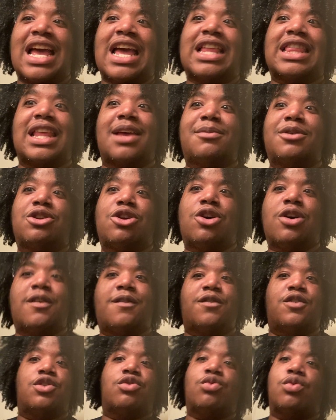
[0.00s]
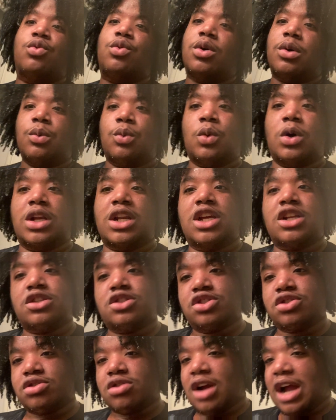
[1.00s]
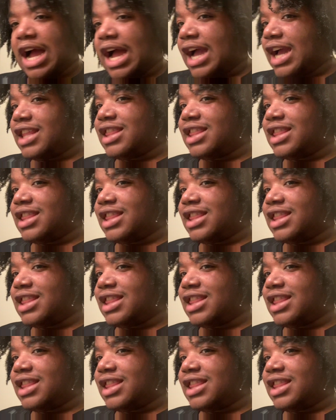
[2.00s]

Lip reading: let me know if you would want to try